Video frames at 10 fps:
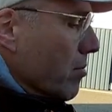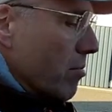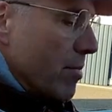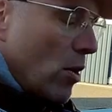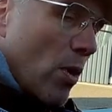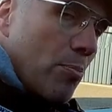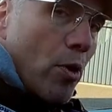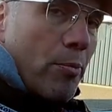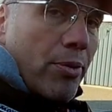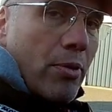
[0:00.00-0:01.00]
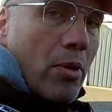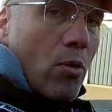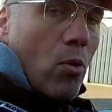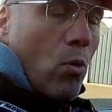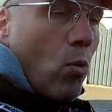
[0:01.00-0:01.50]
make one pump
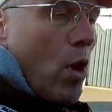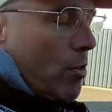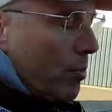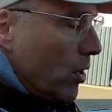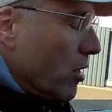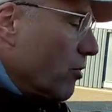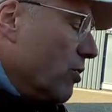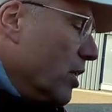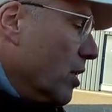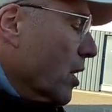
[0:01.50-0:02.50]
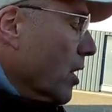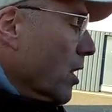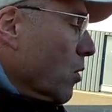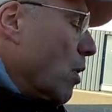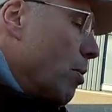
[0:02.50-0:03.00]
warmer, because the
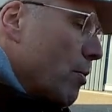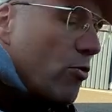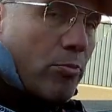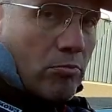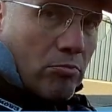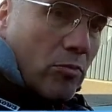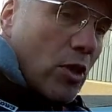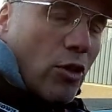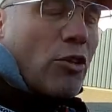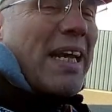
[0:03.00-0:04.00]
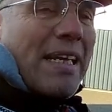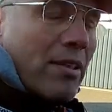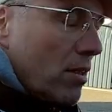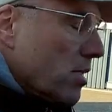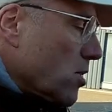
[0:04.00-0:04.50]
one pump is, they're not
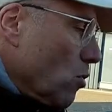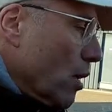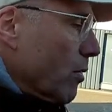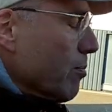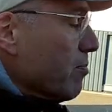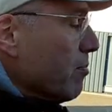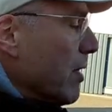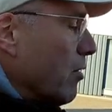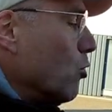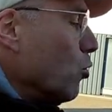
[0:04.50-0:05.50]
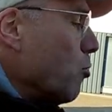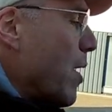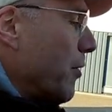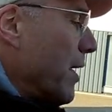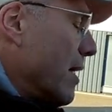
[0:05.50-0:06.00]
identical, so one will get cooled
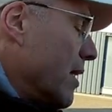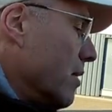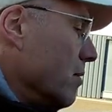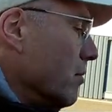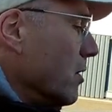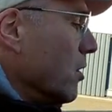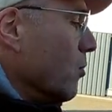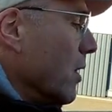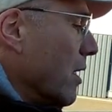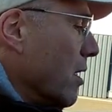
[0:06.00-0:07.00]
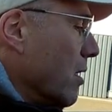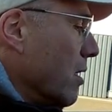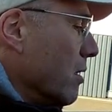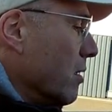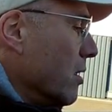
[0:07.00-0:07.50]
better, and then you
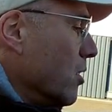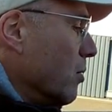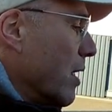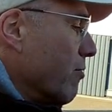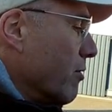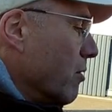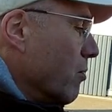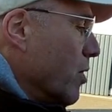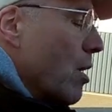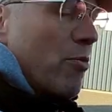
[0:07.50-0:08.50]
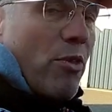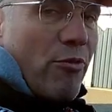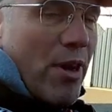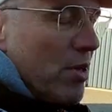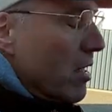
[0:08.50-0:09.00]
will have run up with a
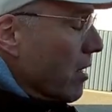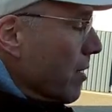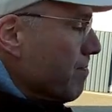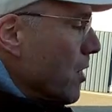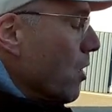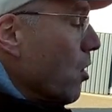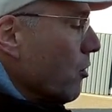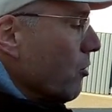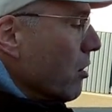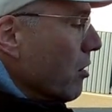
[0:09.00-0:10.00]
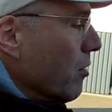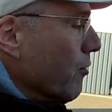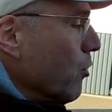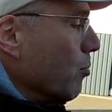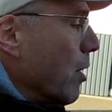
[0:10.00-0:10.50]
very hot
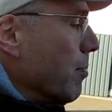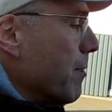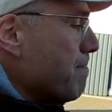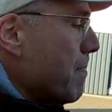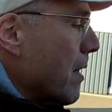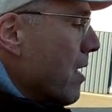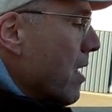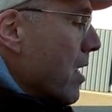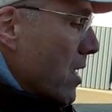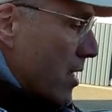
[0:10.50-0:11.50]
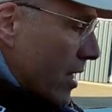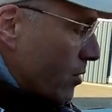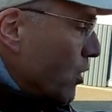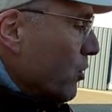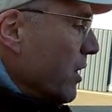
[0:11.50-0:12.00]
fuel pump. I
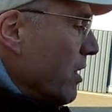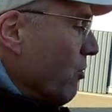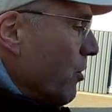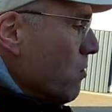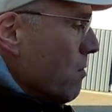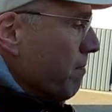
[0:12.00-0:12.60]
switch on the ECU,